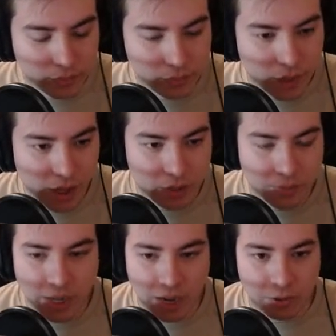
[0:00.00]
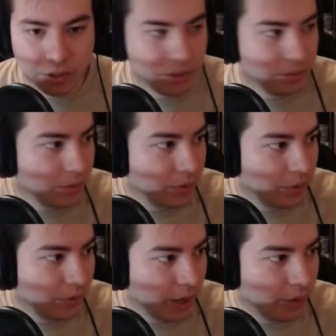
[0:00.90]
I think it's pretty average, even
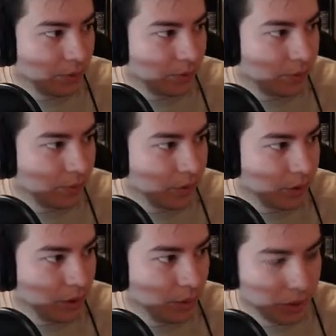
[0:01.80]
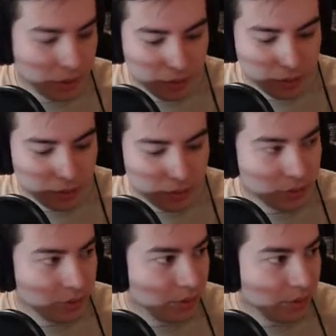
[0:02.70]
5. Limited,
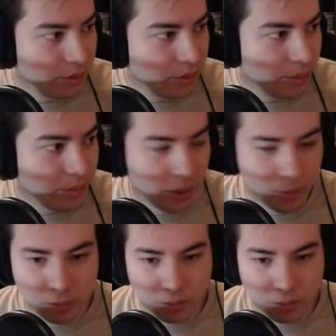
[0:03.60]
playable.